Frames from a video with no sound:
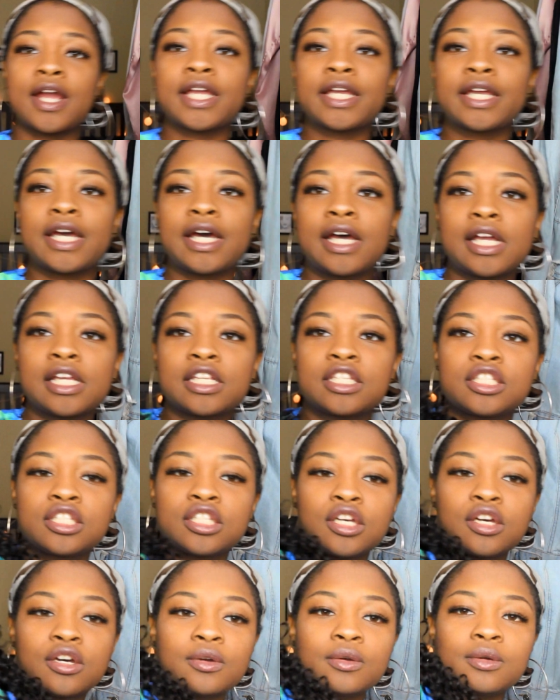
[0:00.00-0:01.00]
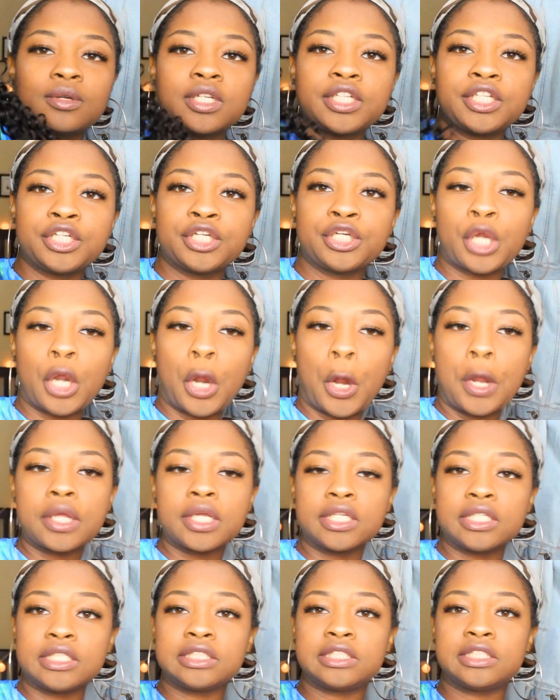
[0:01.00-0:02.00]
Alright guys, so here
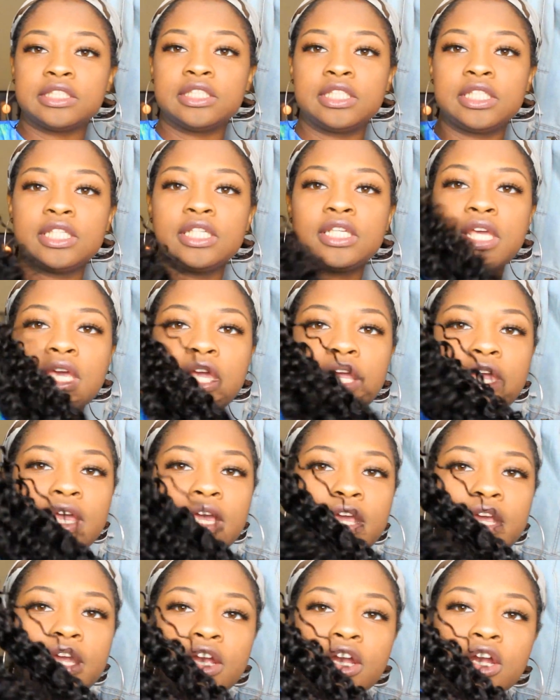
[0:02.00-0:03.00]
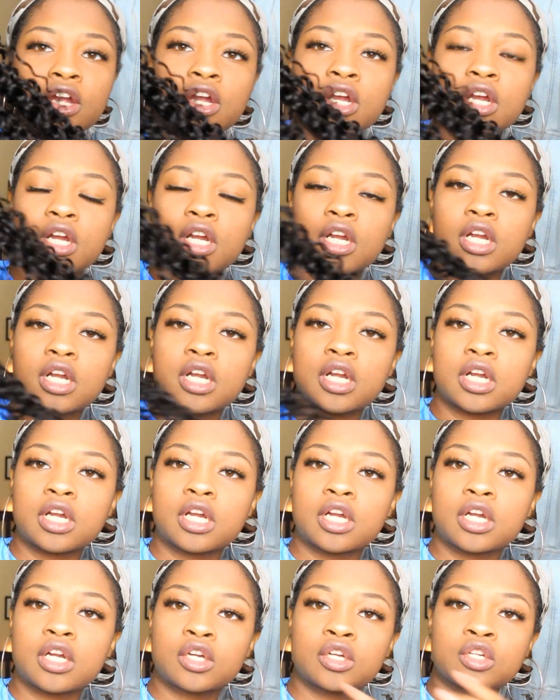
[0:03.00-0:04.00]
is the hair.
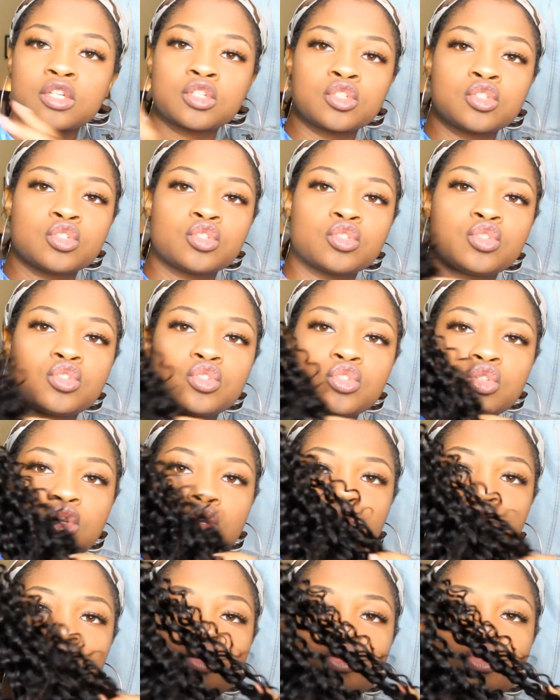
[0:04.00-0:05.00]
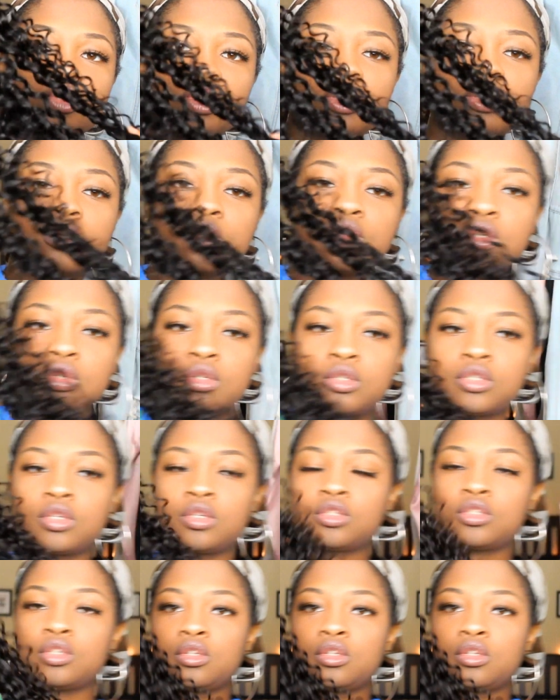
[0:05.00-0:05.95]
So, so, so, so,